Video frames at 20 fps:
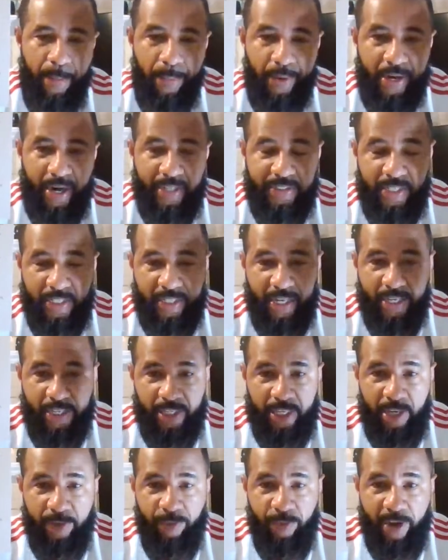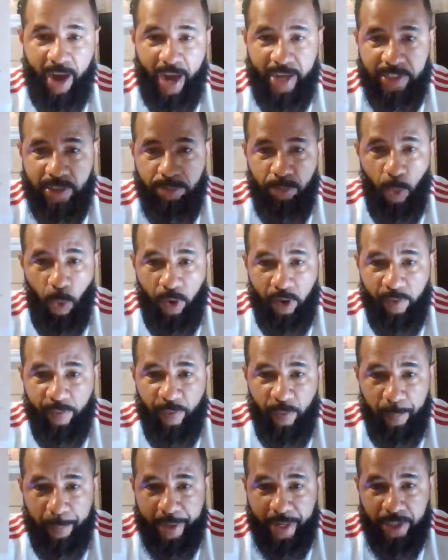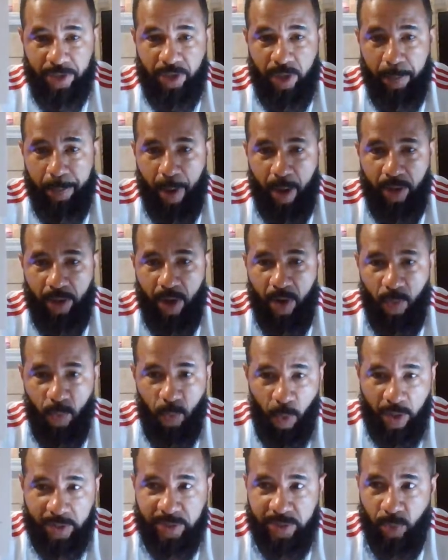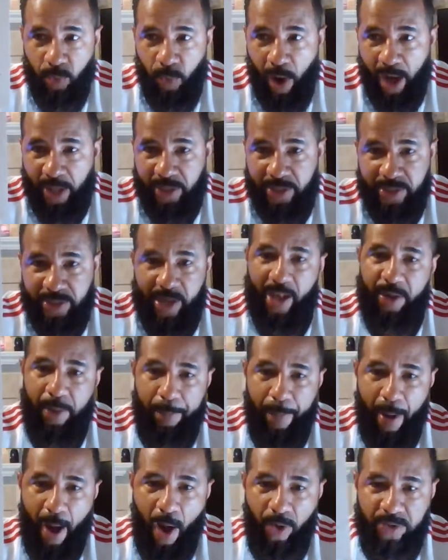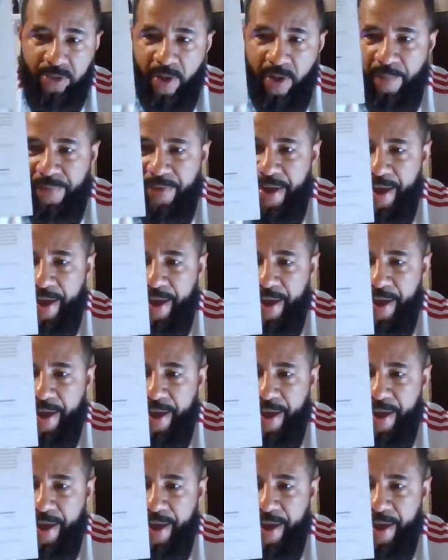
because I can give you guys more information about what the wine is all about.